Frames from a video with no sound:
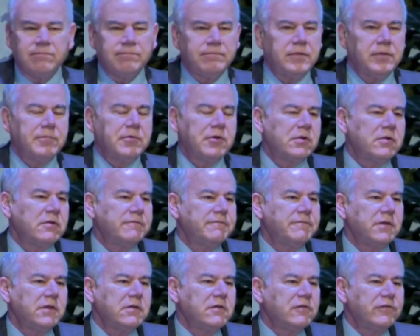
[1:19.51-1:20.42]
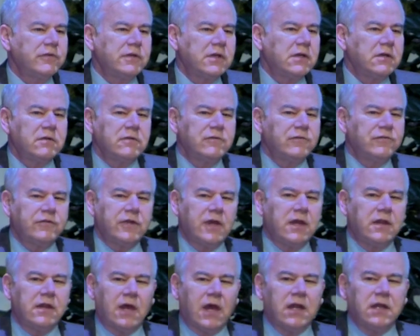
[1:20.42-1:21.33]
biblical figures, and I don't
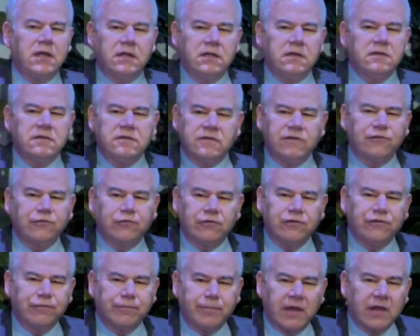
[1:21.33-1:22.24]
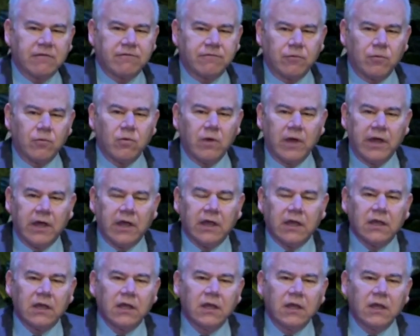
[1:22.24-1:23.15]
say that in a disrespectful way.